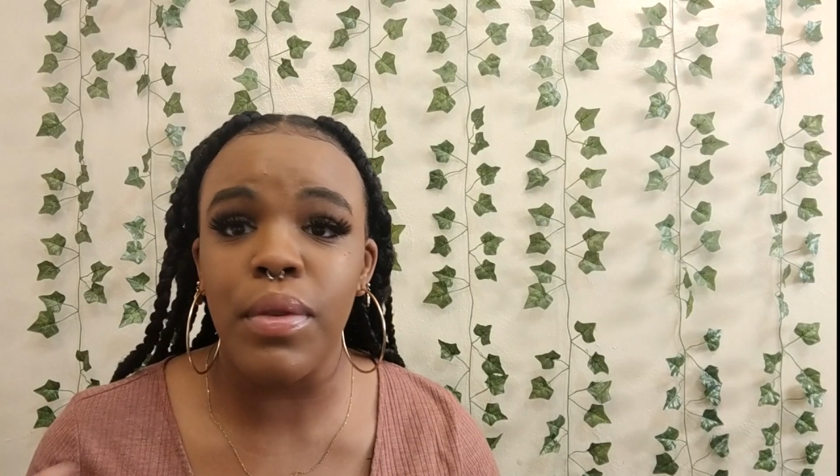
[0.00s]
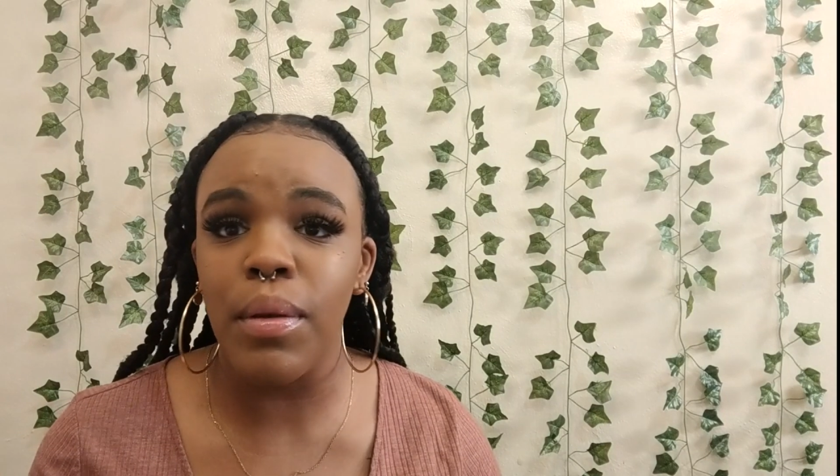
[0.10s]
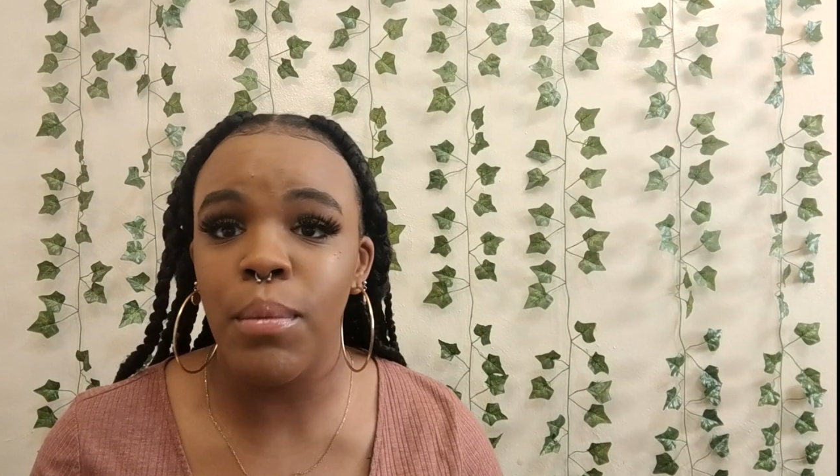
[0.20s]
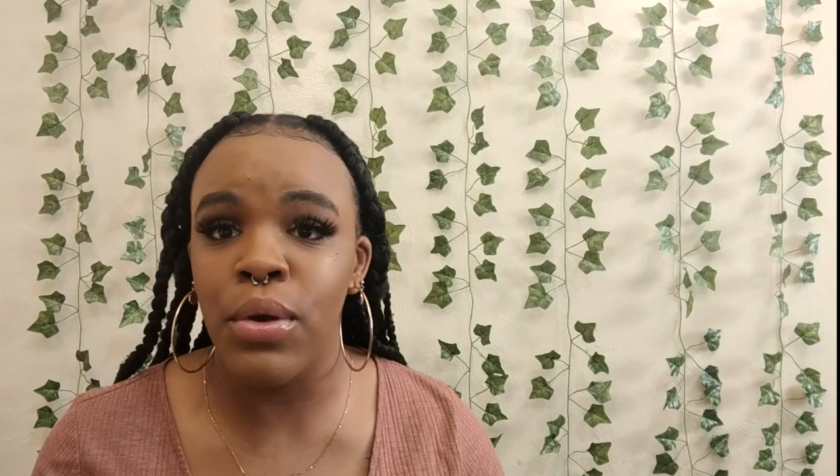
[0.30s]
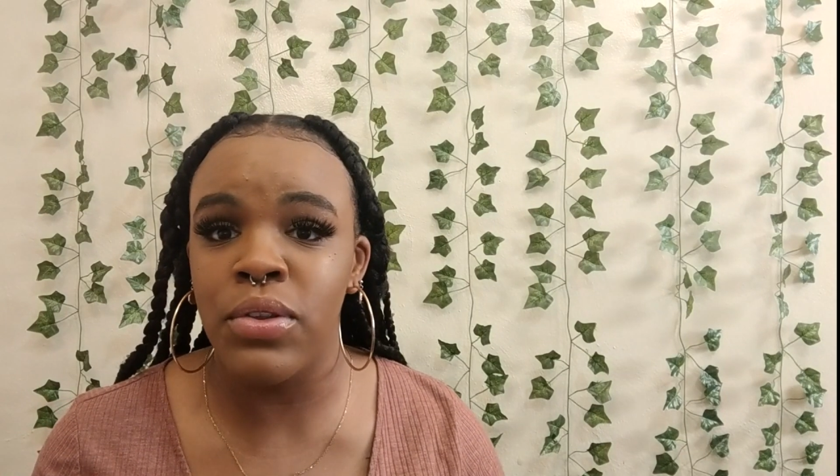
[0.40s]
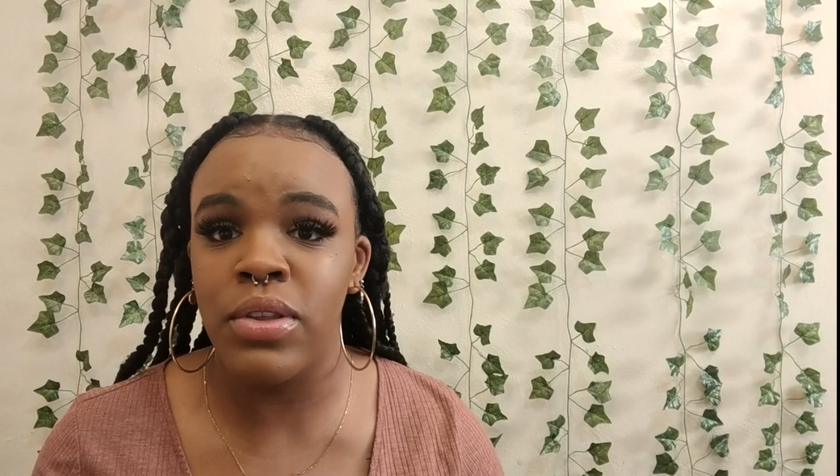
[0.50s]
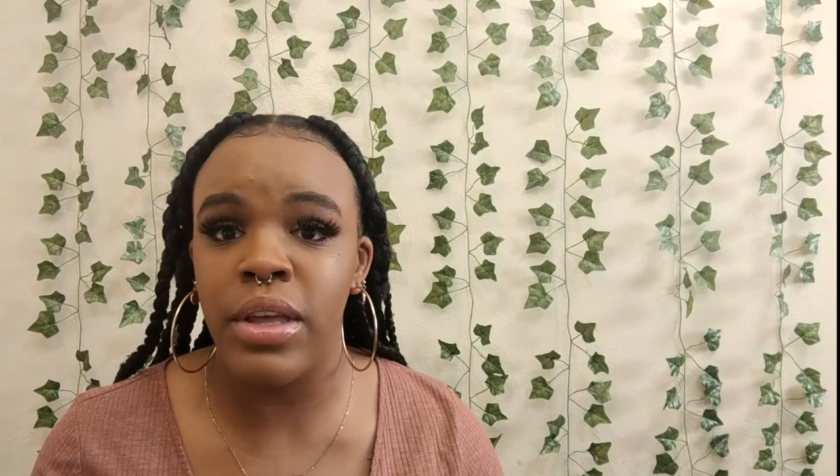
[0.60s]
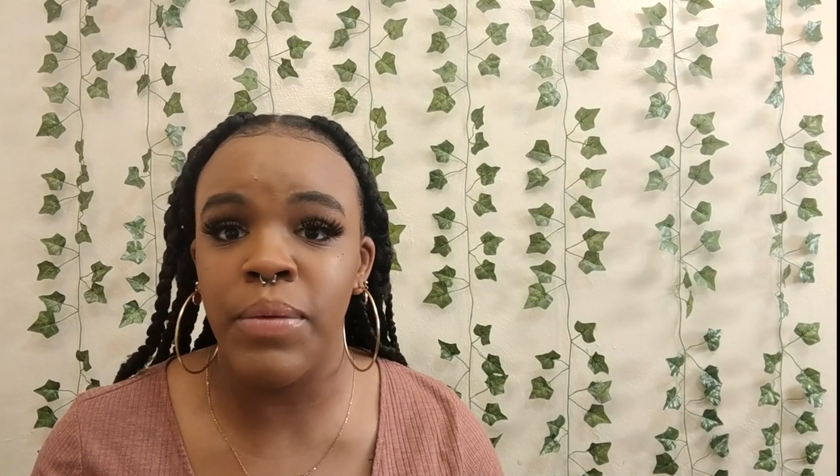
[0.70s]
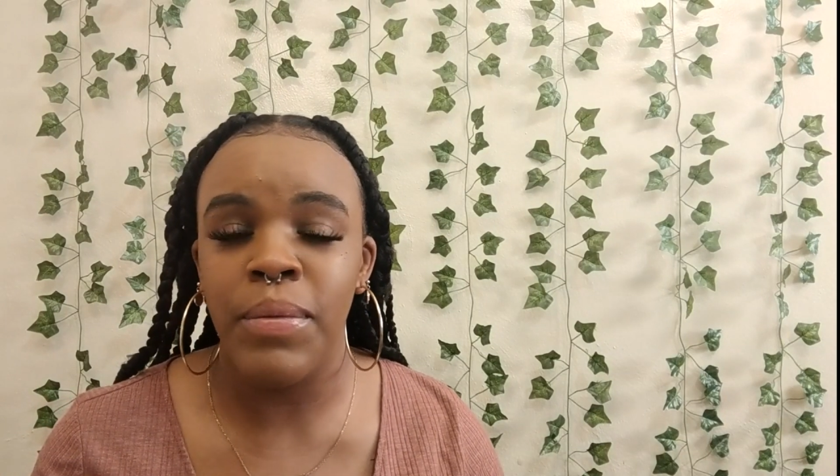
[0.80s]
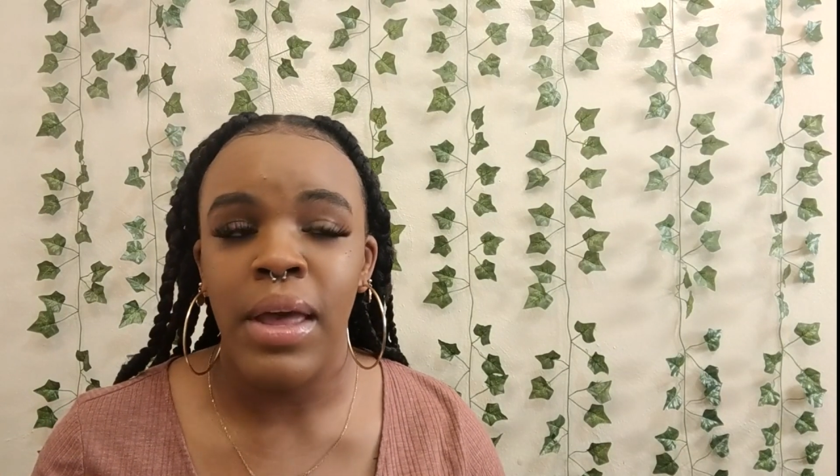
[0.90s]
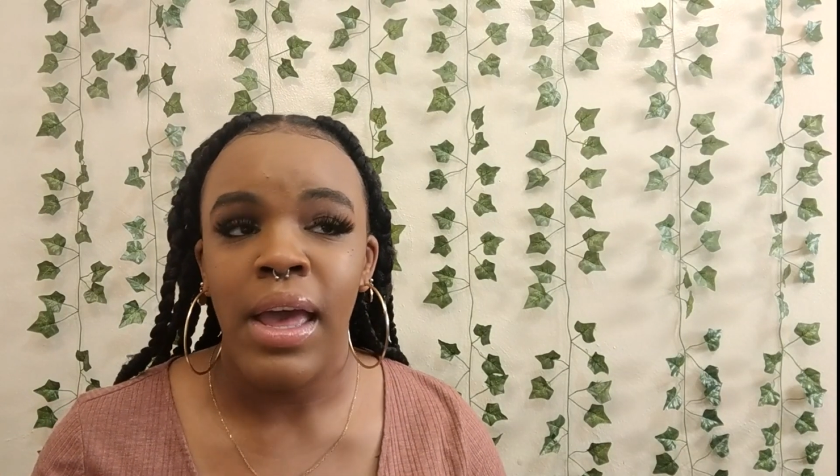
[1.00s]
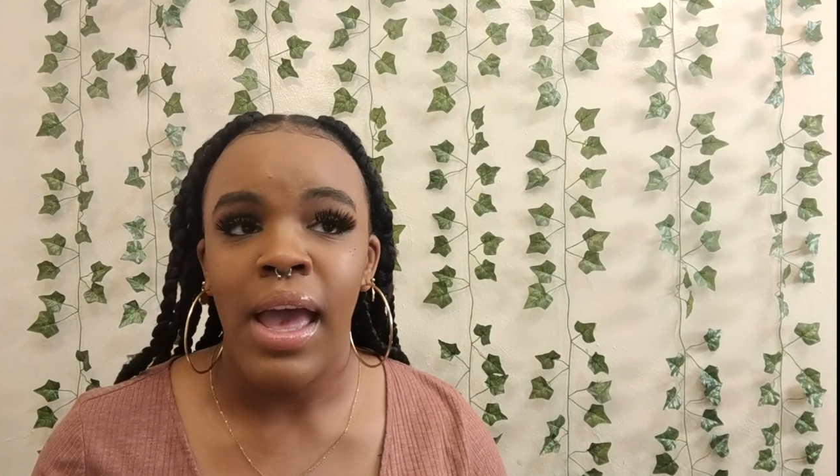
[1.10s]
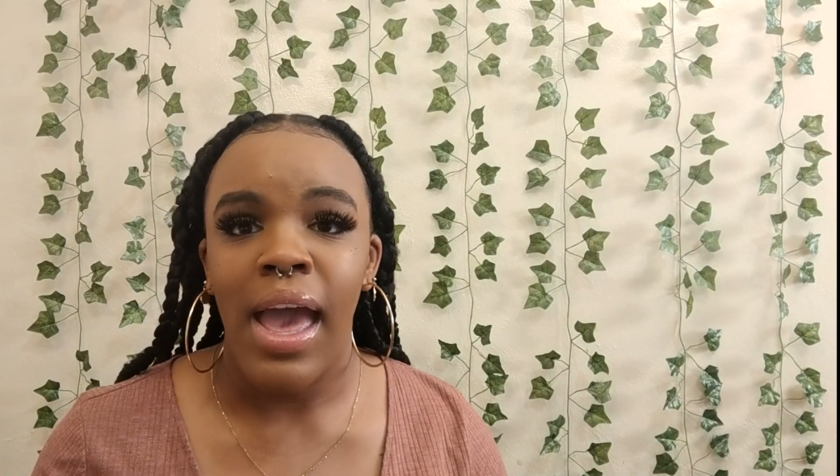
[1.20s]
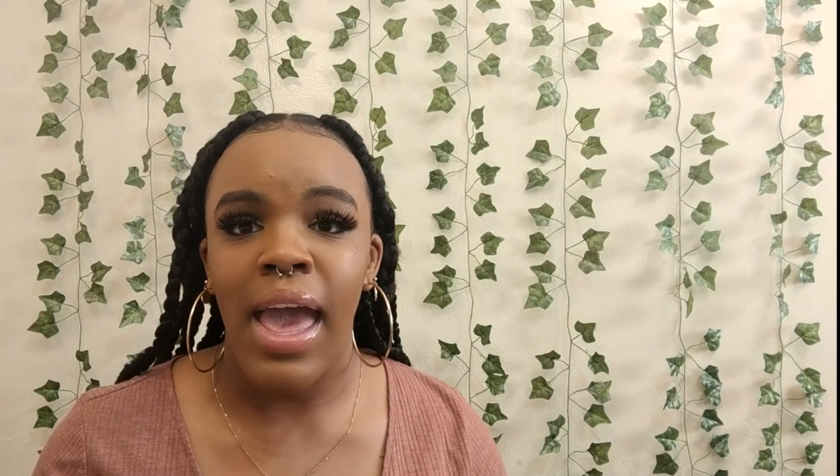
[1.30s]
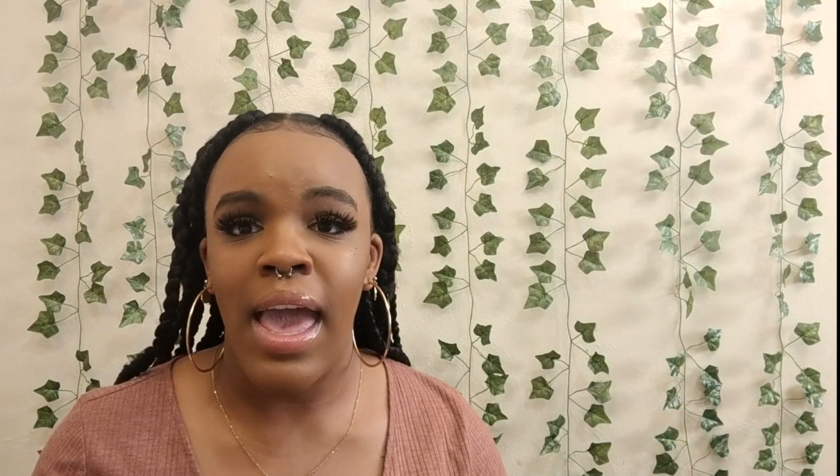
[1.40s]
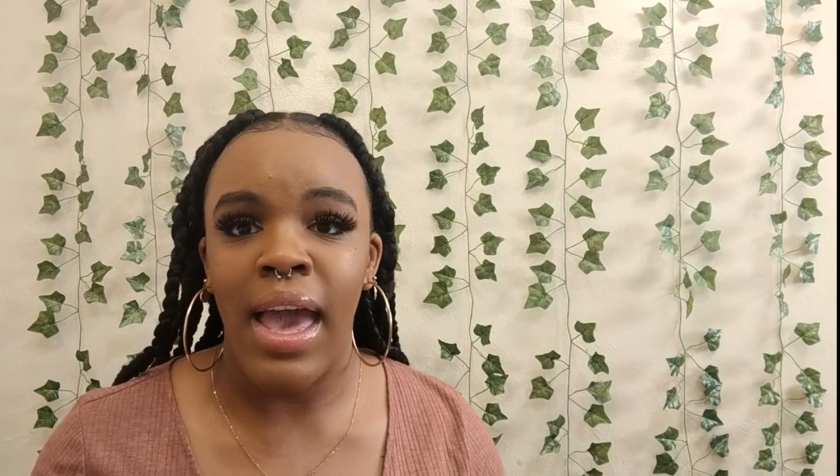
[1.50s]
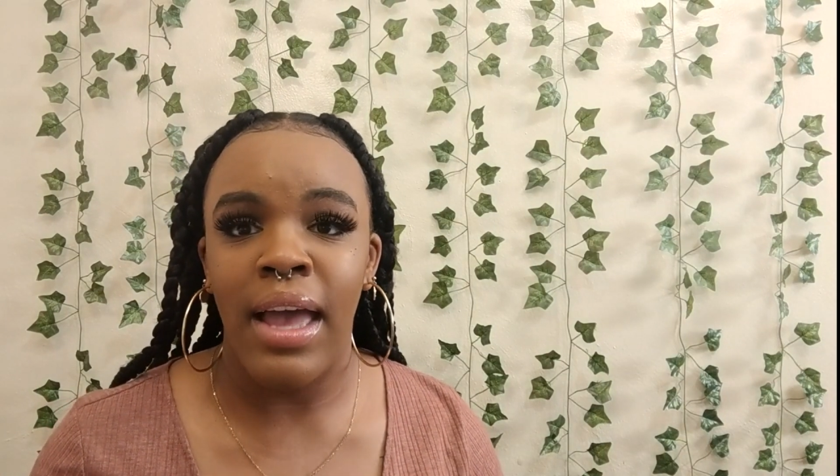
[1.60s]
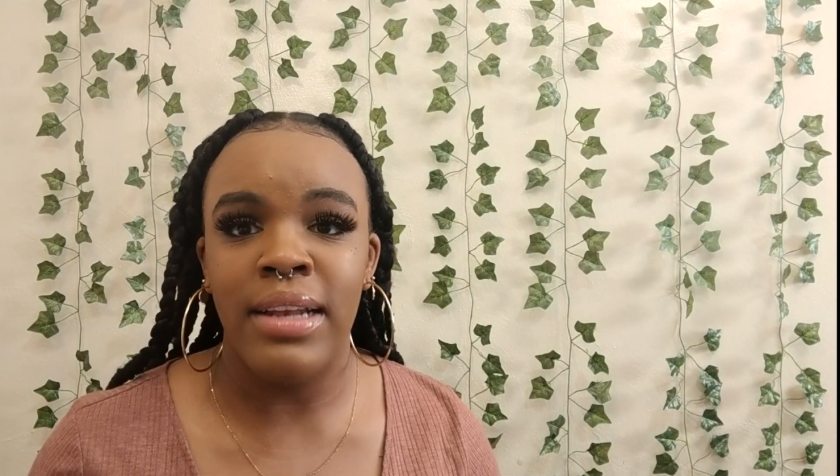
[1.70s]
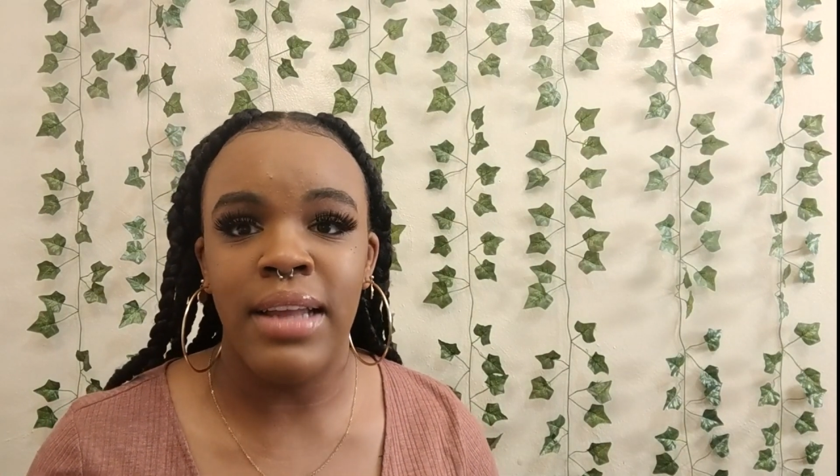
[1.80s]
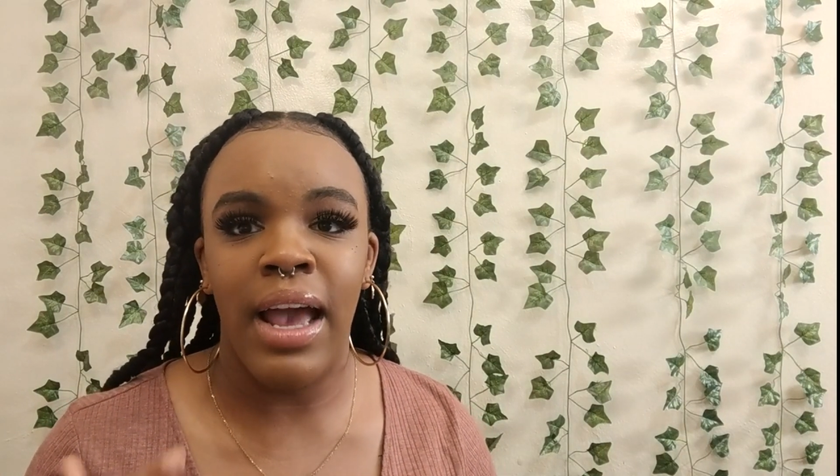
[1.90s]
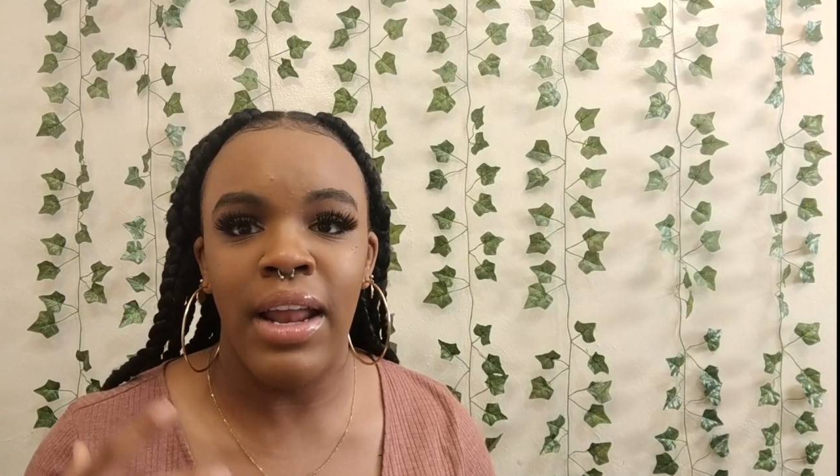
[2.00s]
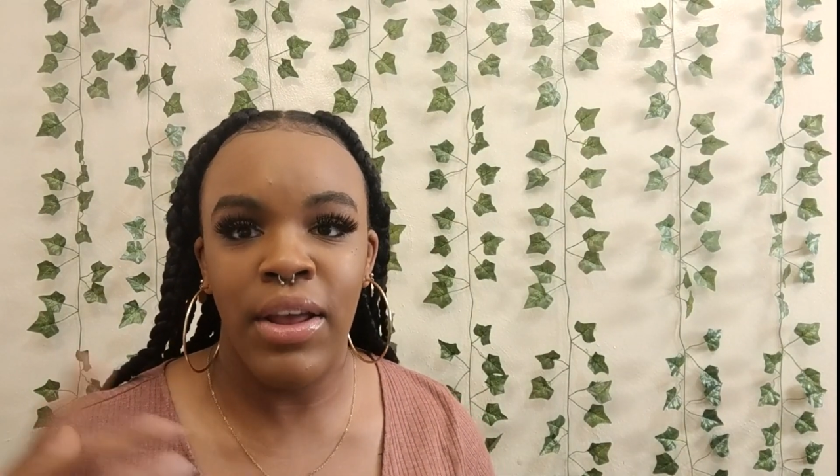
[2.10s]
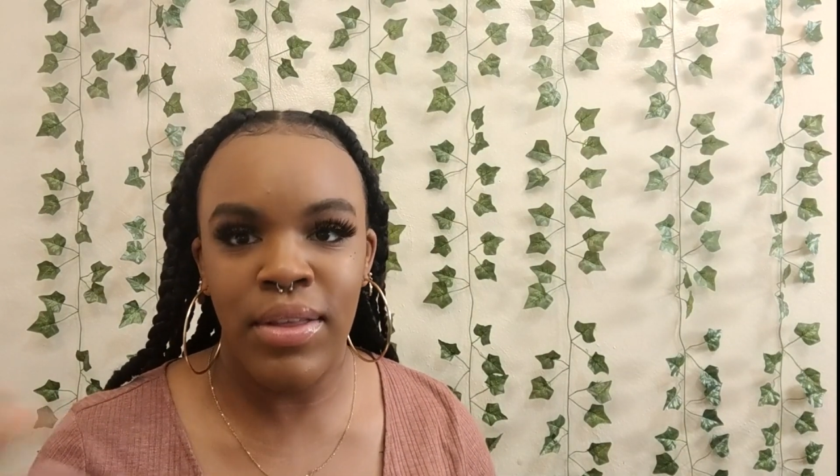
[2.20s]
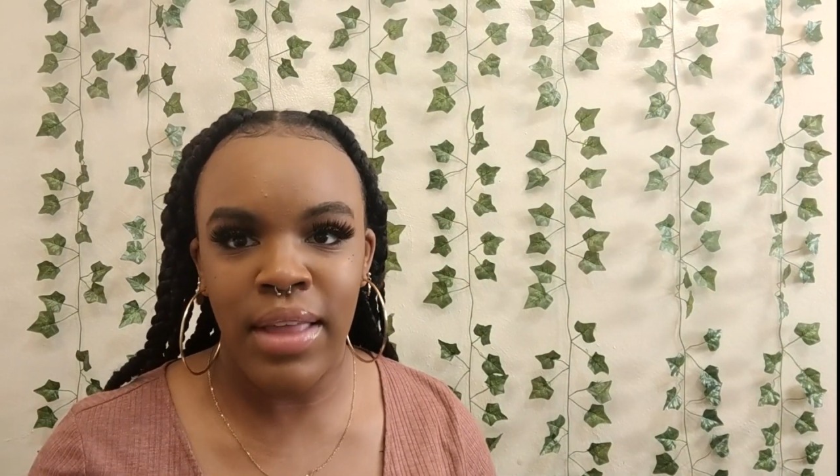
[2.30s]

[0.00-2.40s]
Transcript: mostly. And I know